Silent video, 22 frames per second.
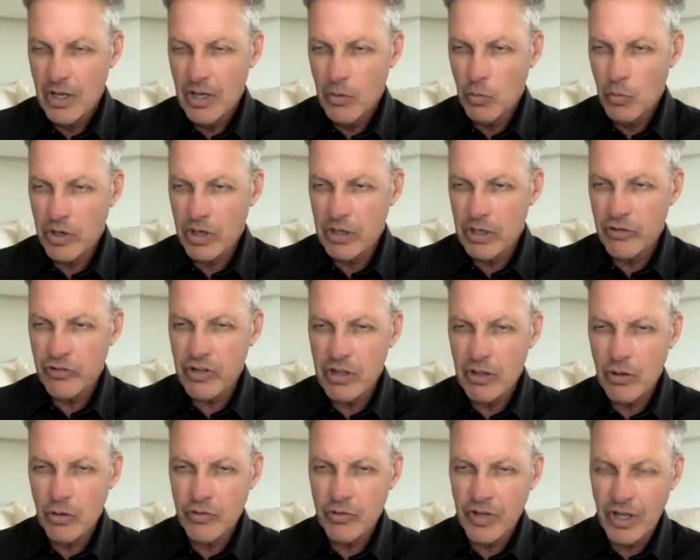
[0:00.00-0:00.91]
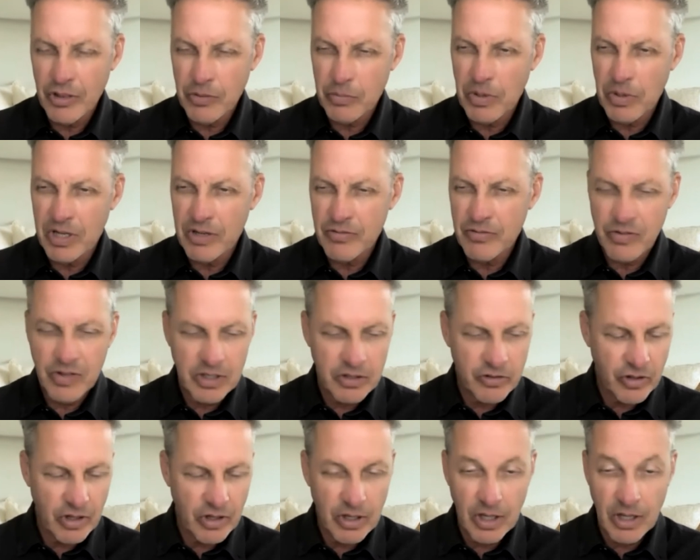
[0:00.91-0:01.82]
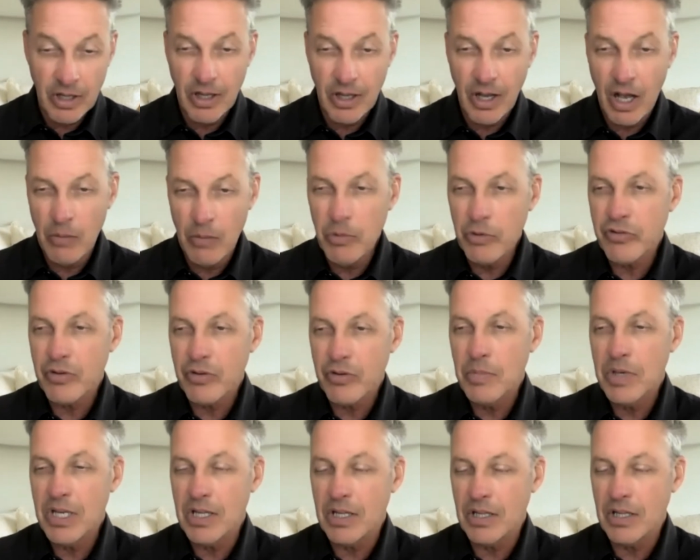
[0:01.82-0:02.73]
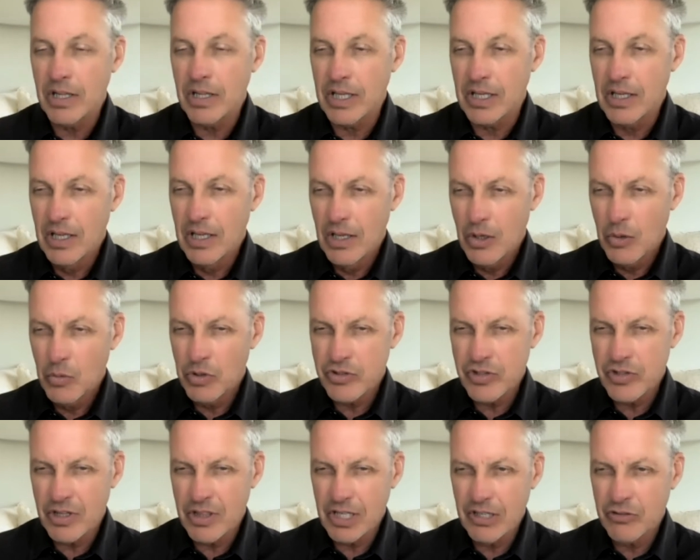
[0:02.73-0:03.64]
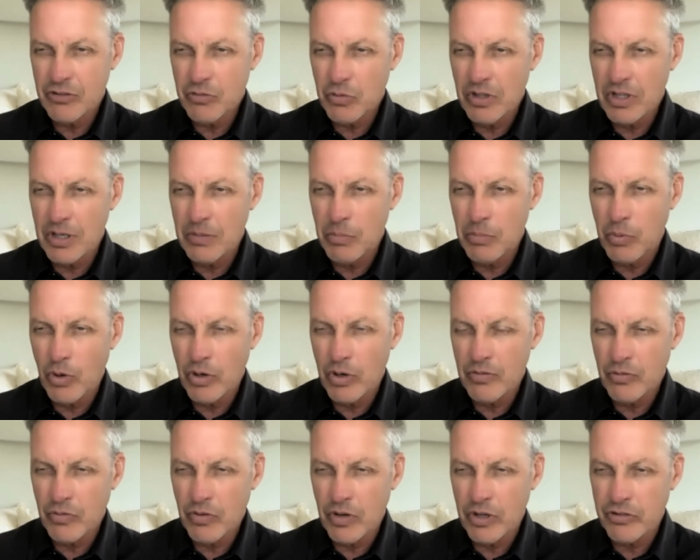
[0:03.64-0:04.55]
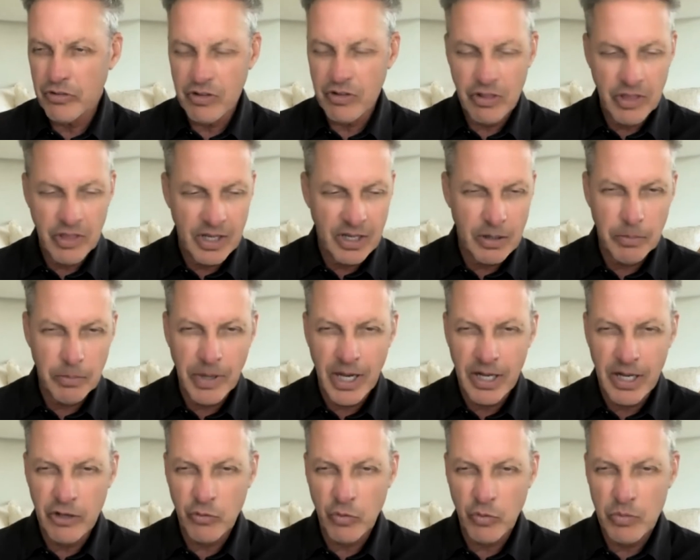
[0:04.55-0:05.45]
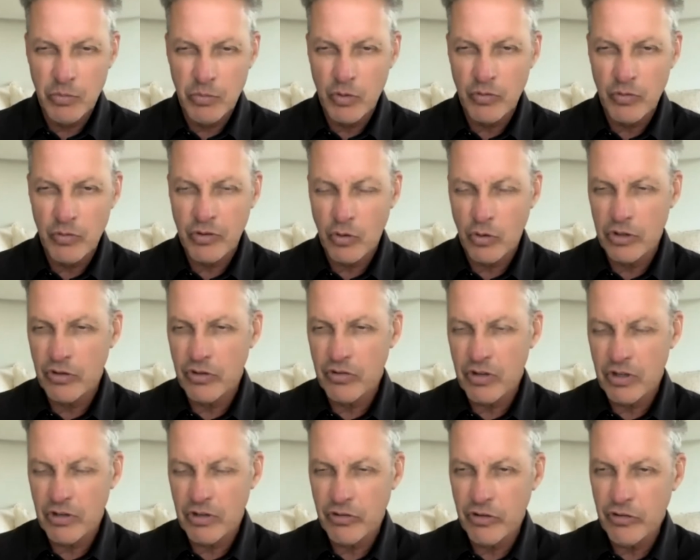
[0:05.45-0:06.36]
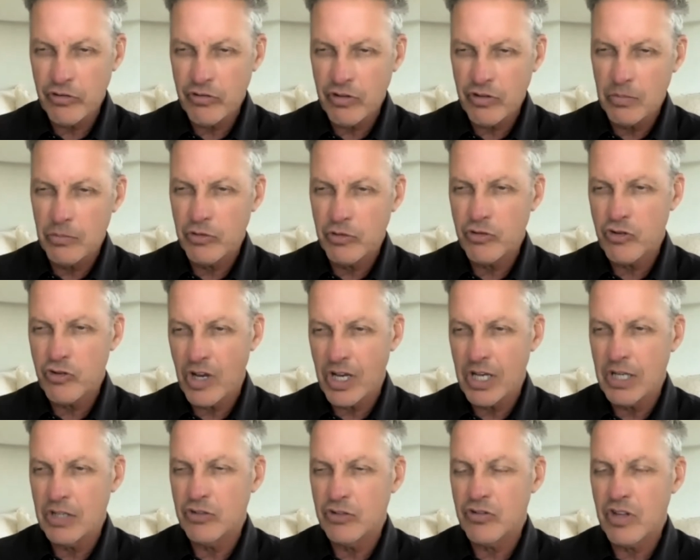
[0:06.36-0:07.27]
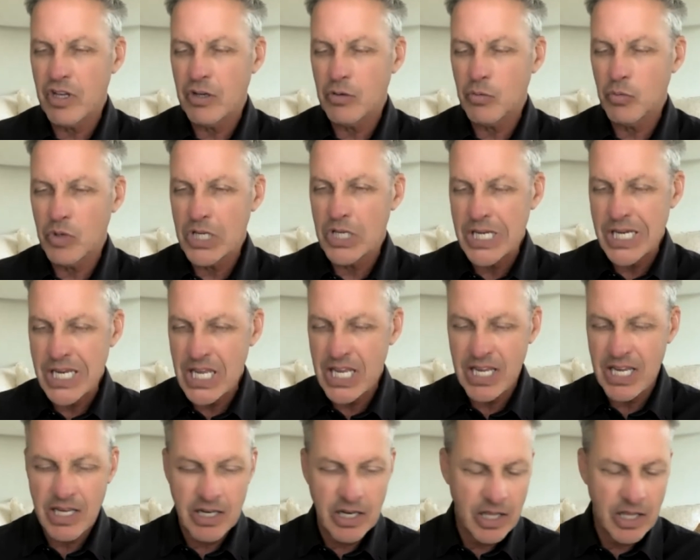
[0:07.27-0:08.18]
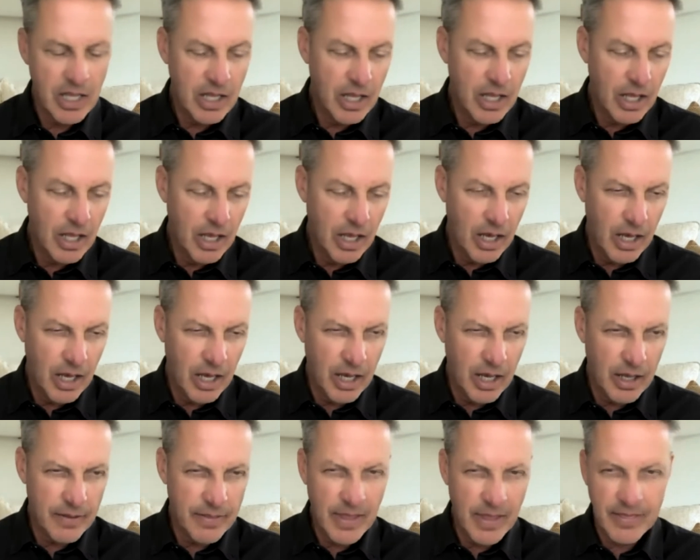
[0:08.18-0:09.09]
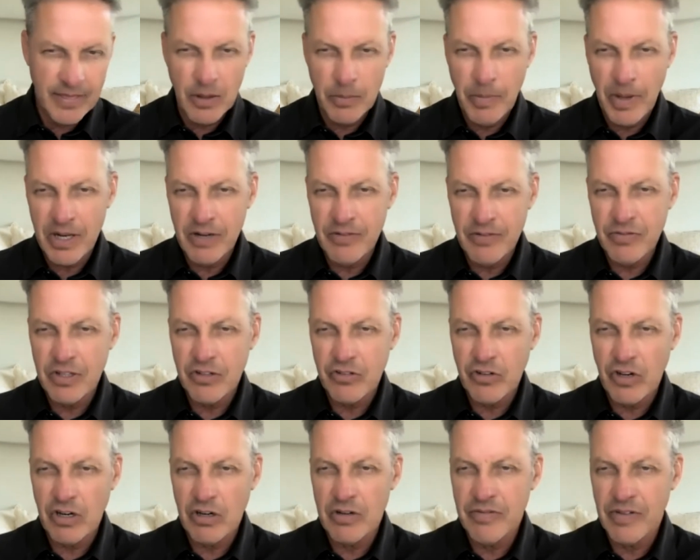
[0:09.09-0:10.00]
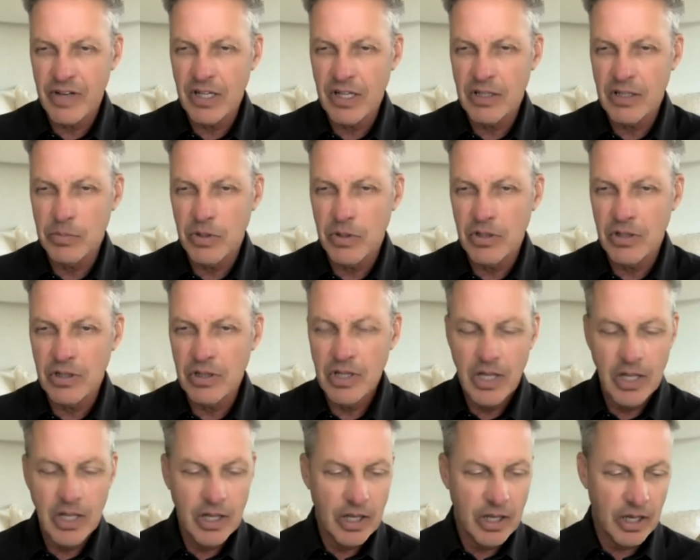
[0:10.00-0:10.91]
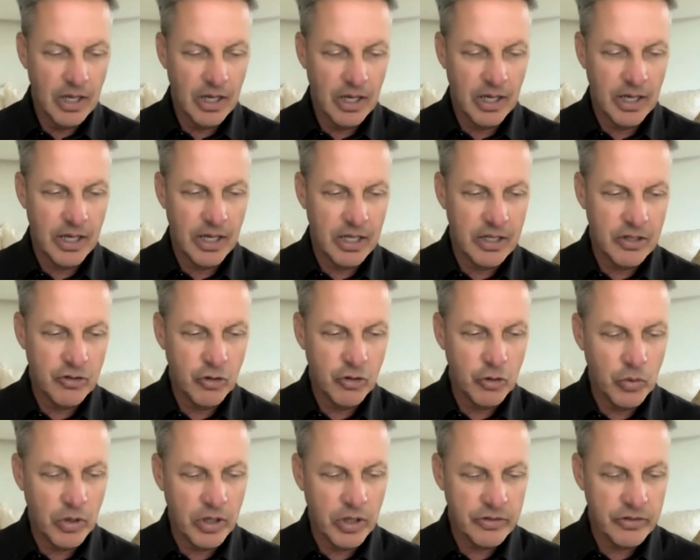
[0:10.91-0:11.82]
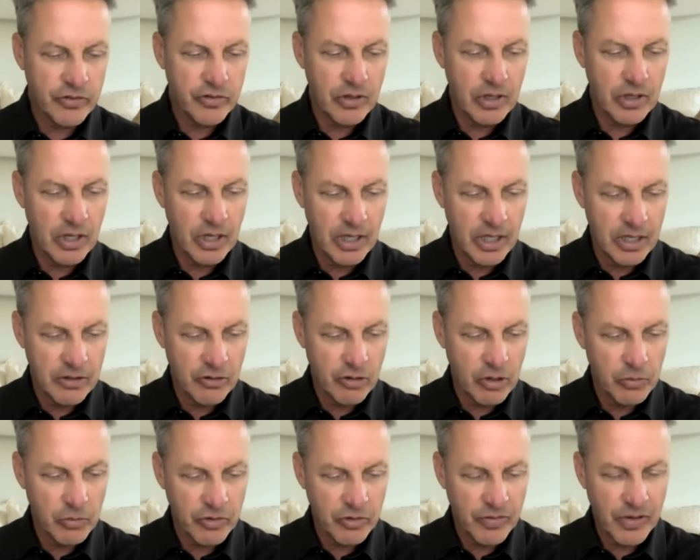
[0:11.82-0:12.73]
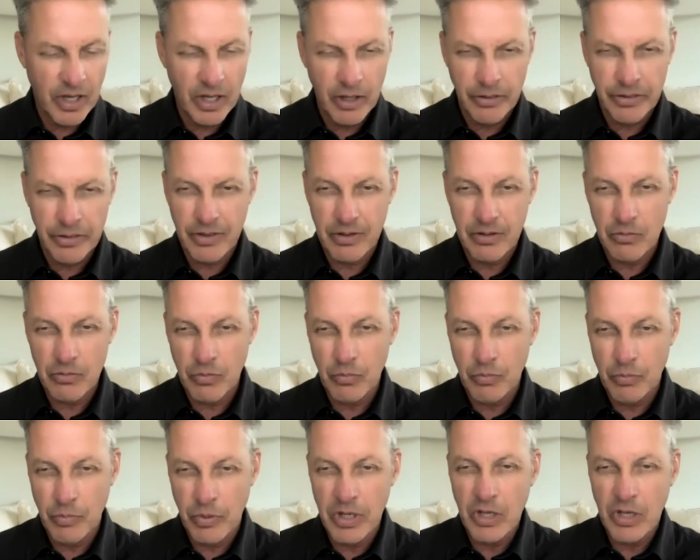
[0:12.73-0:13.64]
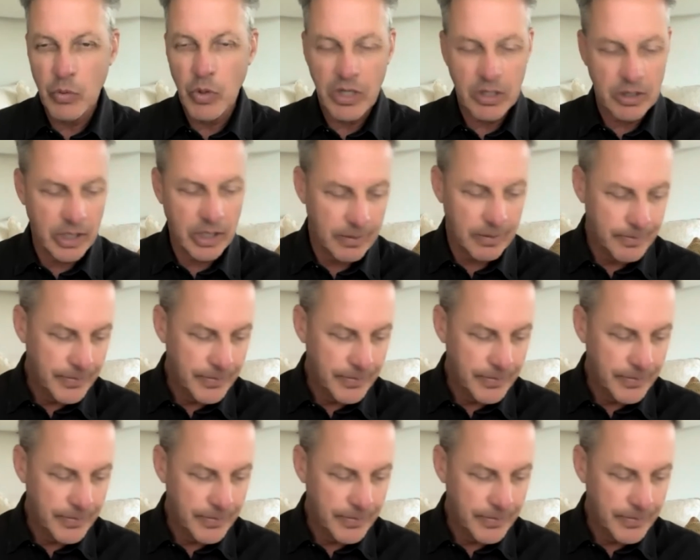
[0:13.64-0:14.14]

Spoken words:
We're going to see those health benefits almost immediately, which I think is really important for us to think about as we move towards the systems change that we need, that the benefits are available to us in terms of health pretty quickly.